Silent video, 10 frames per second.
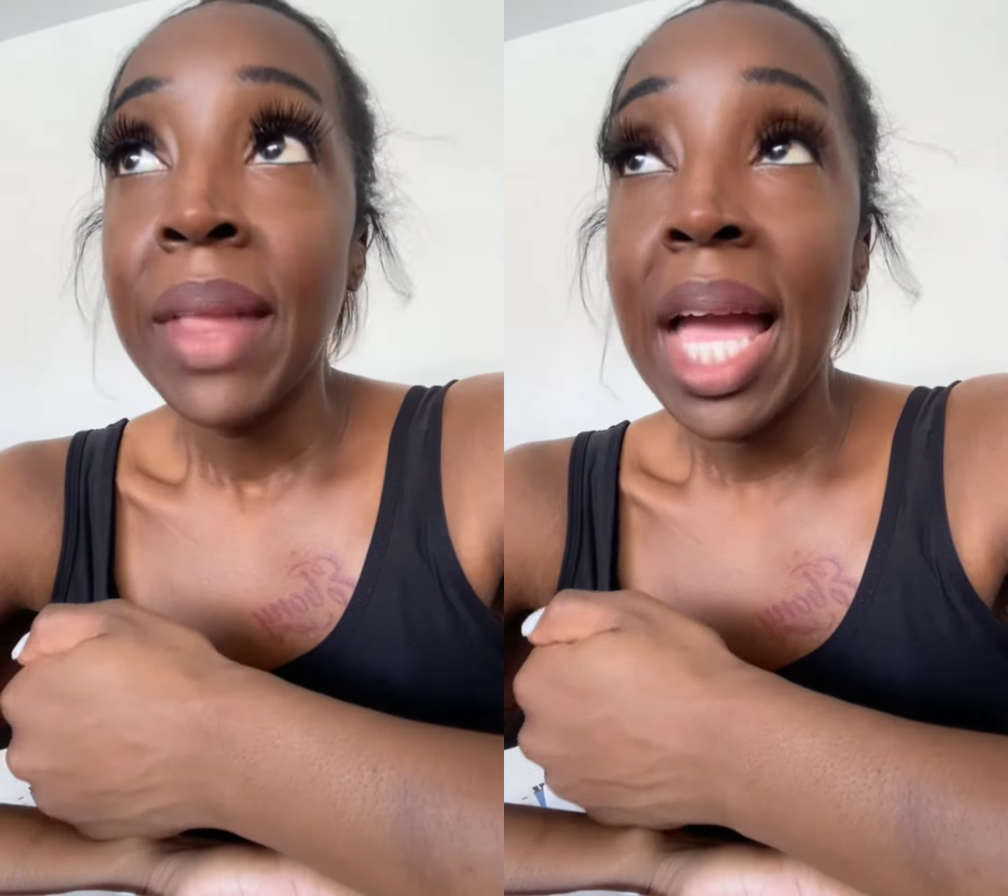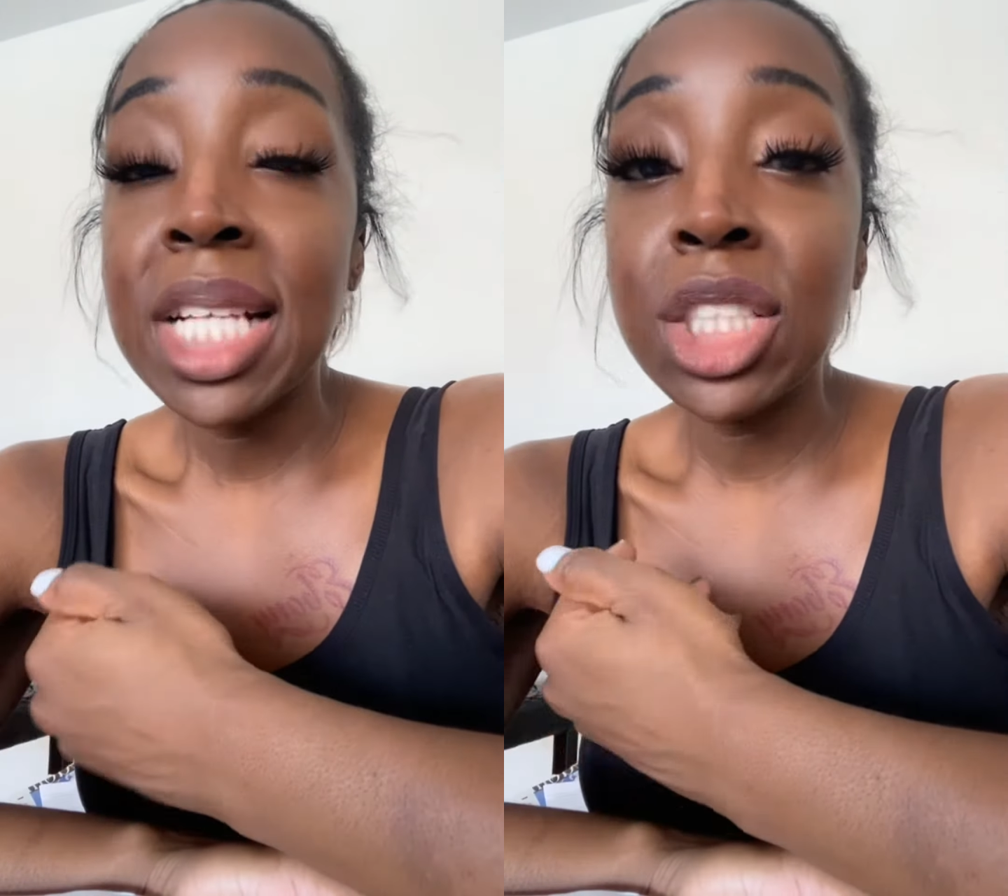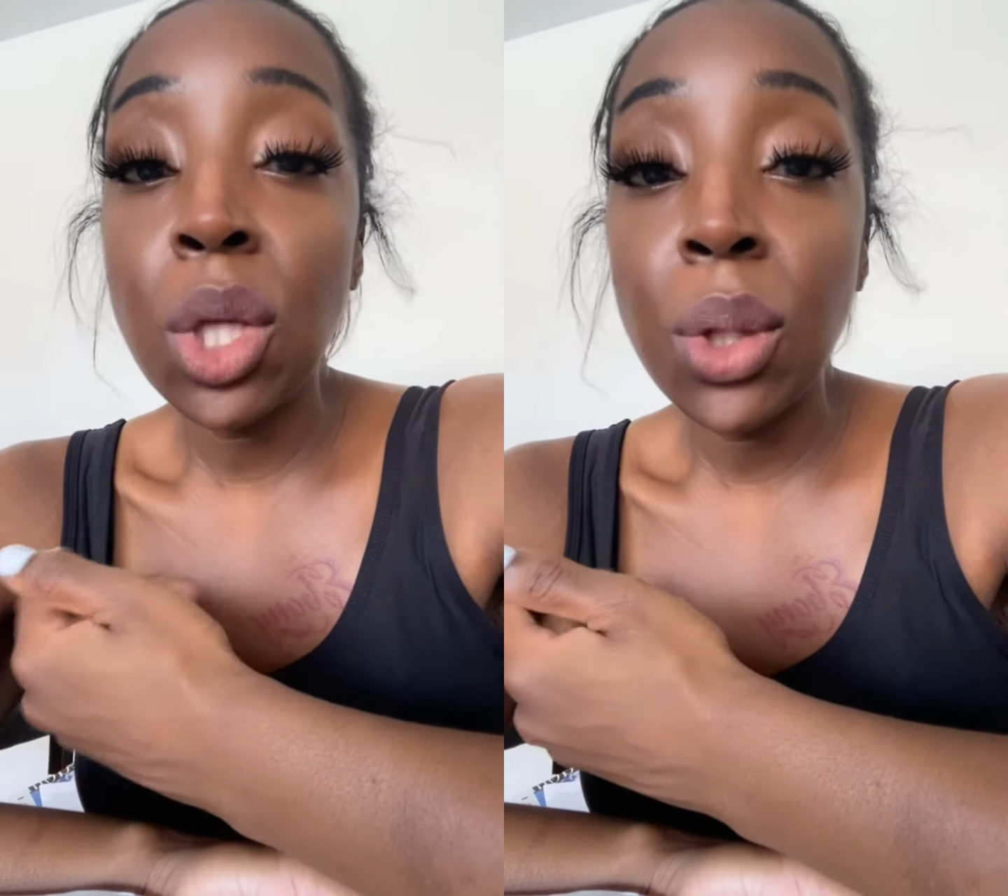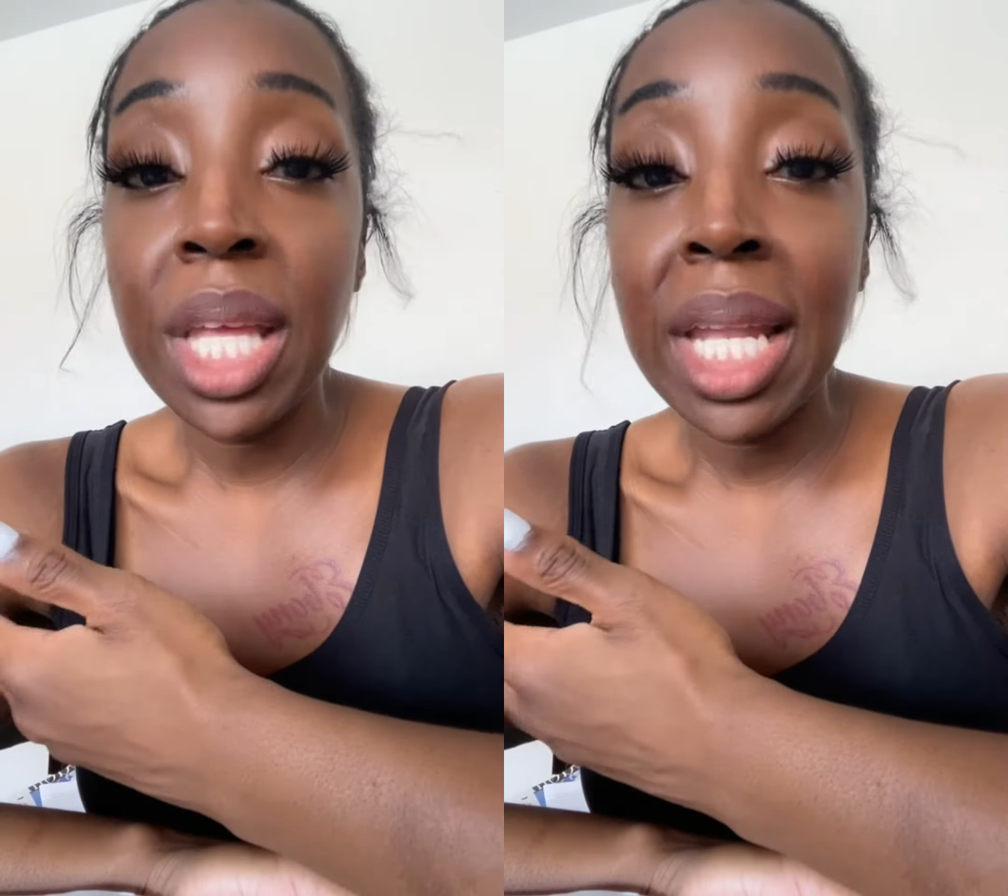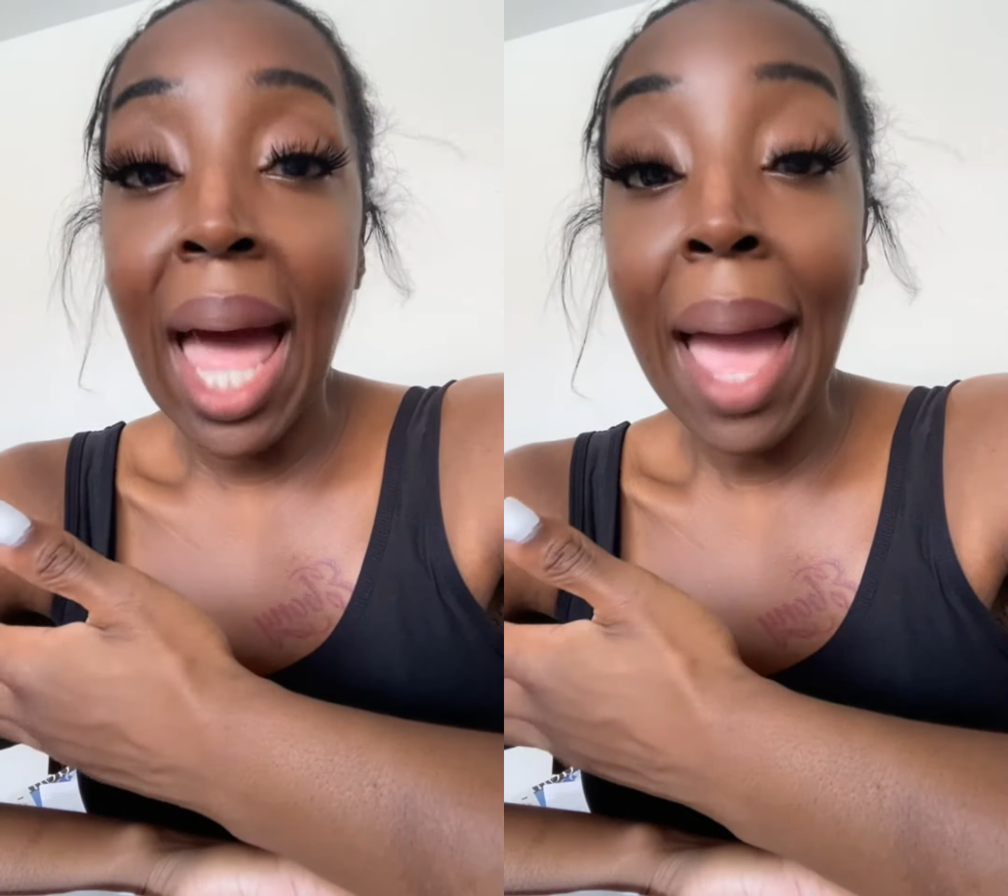And so
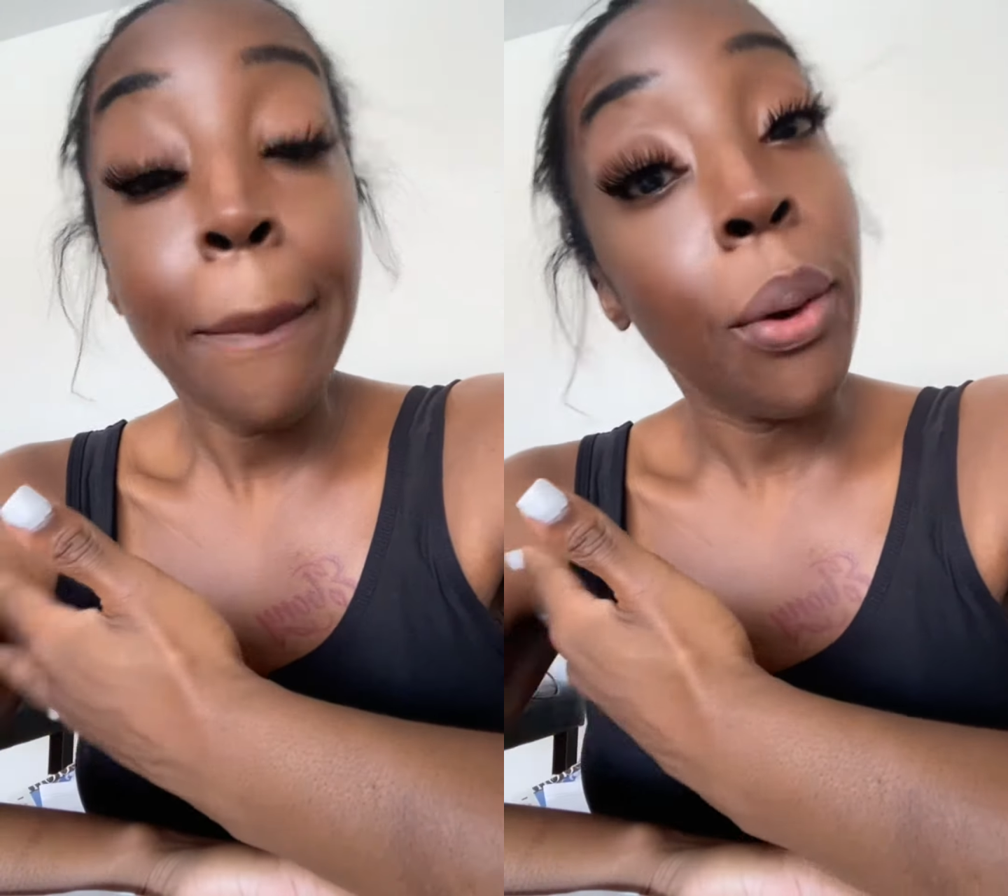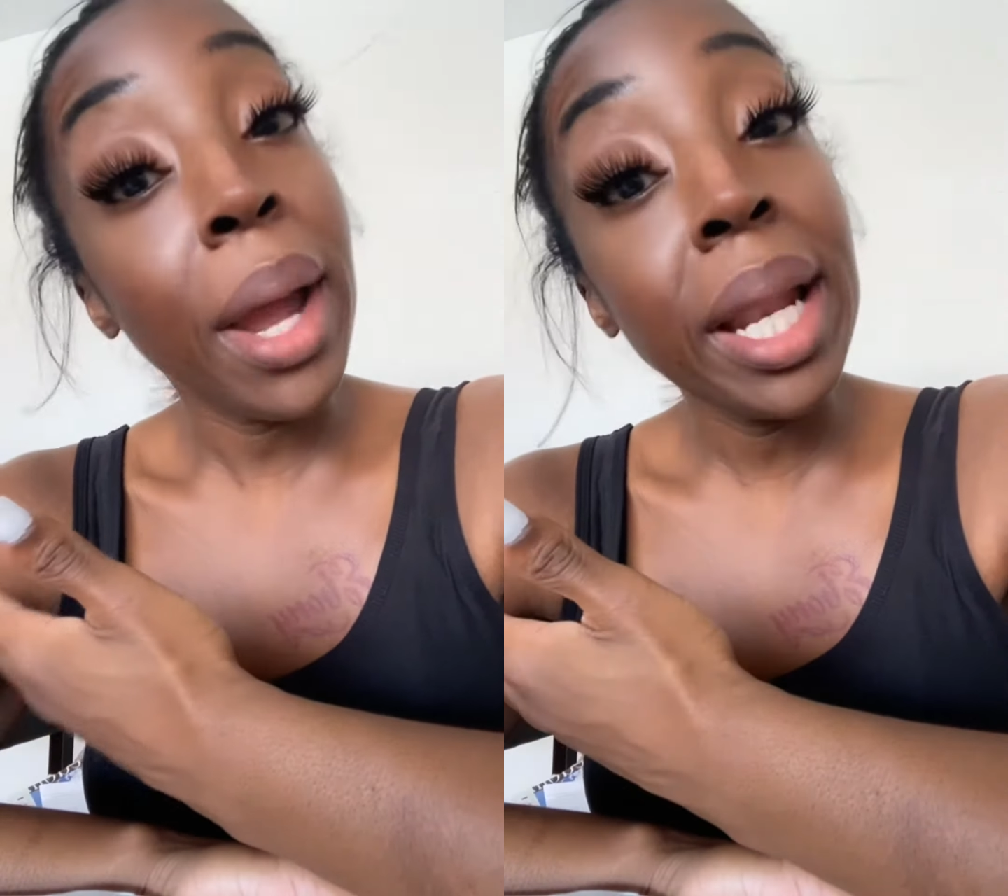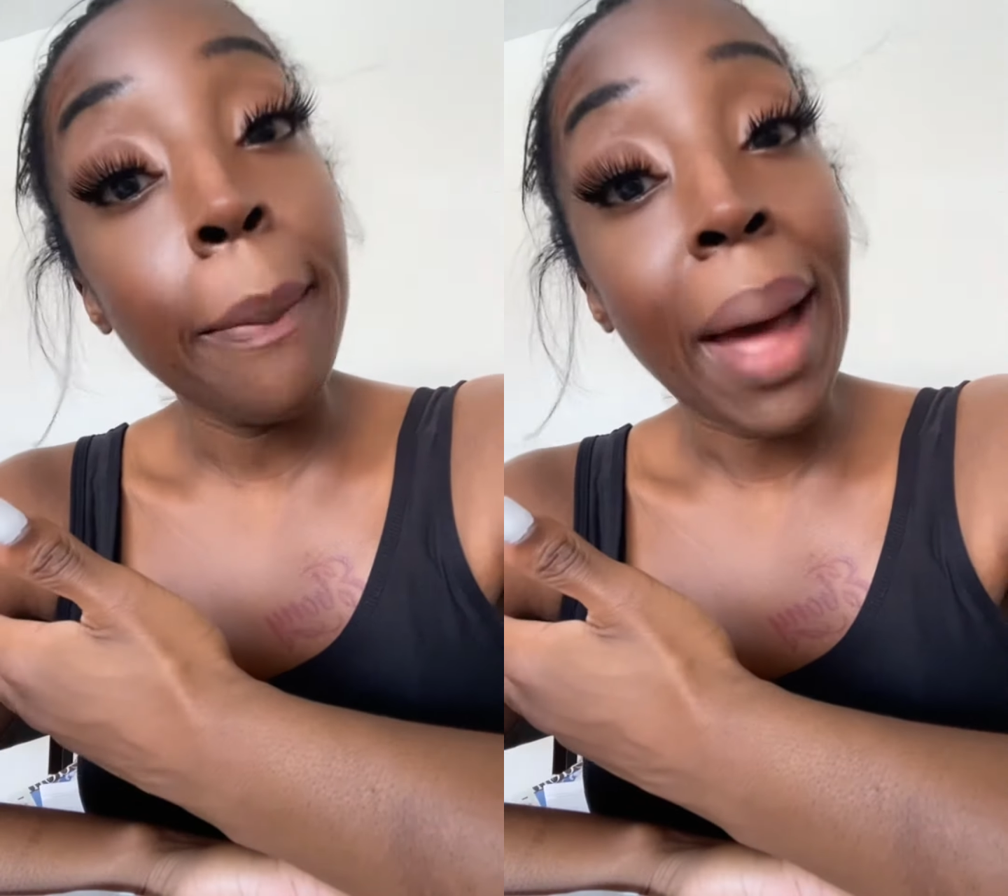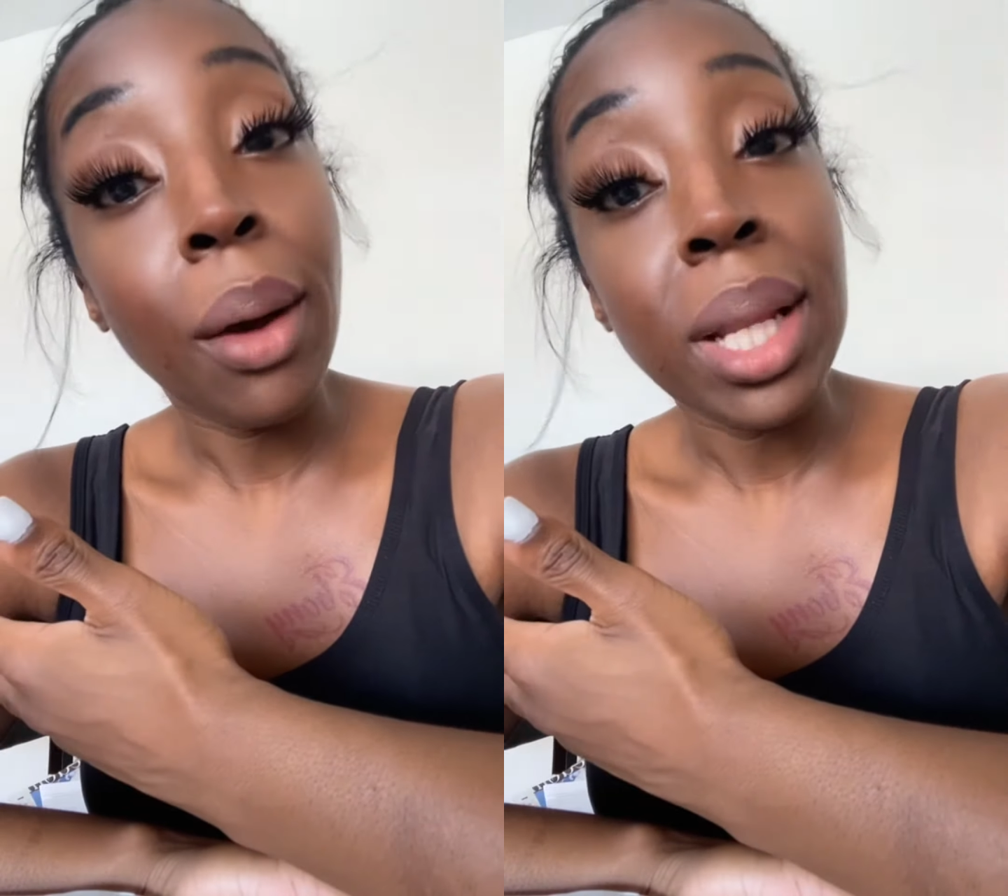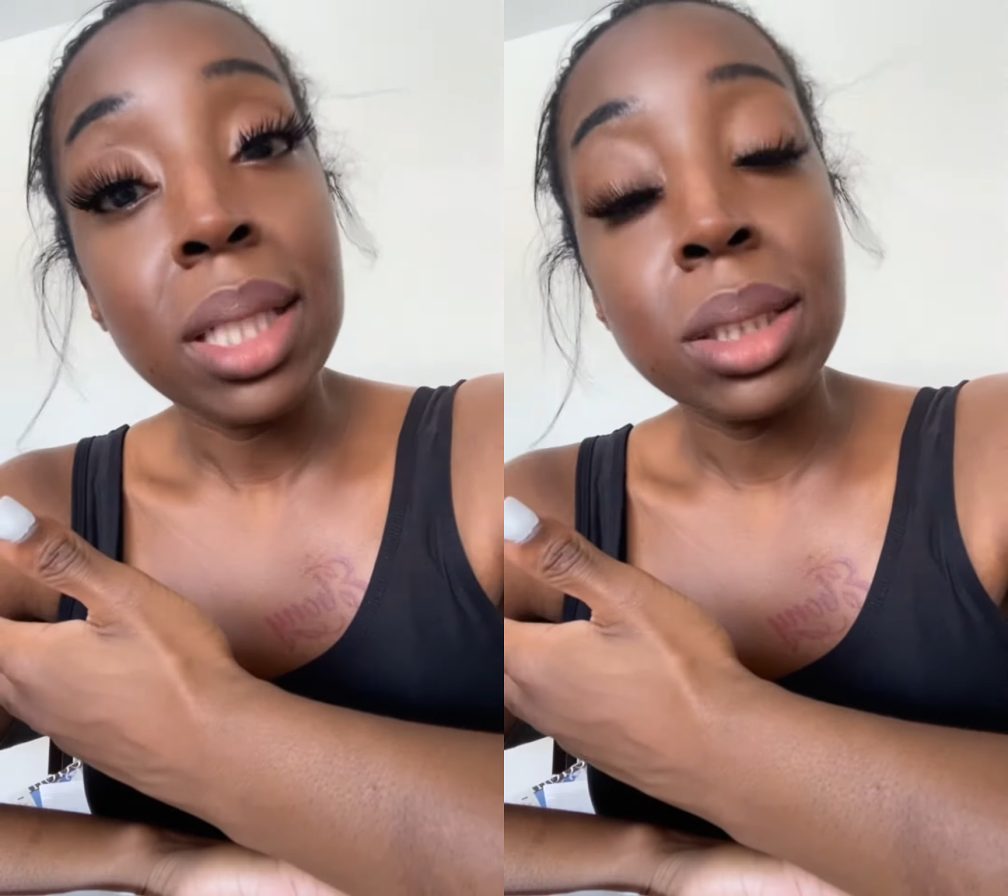then I prayed
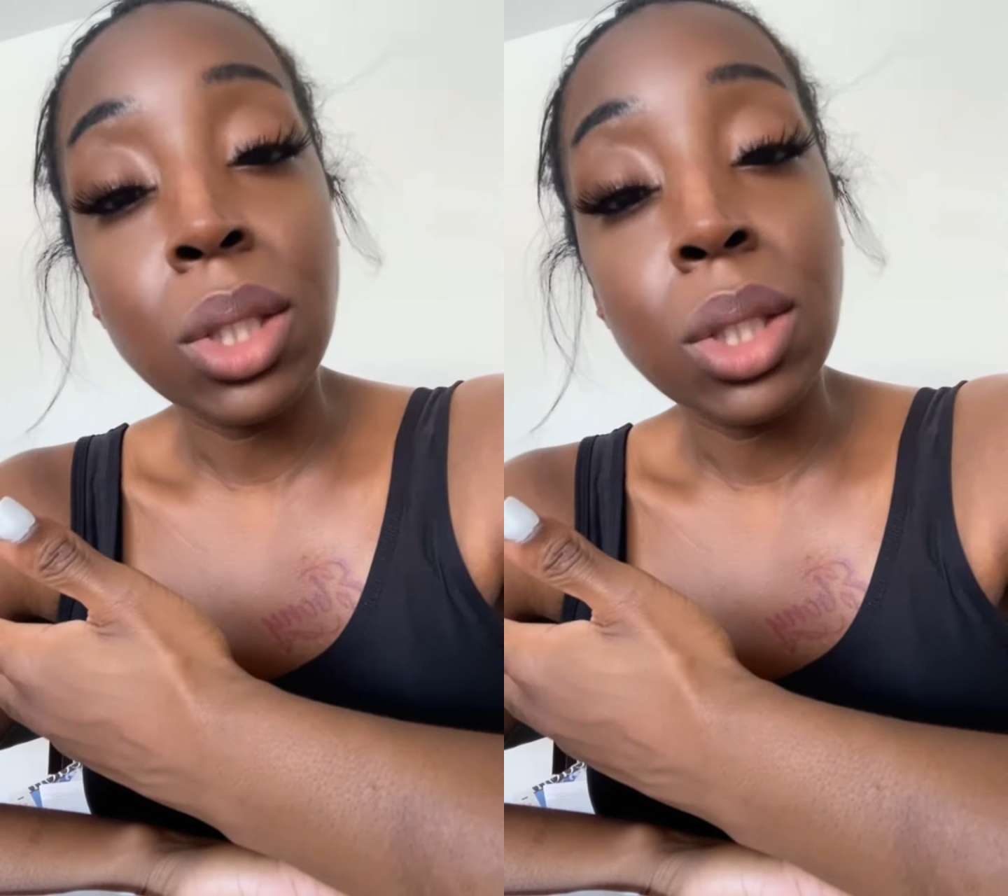about it.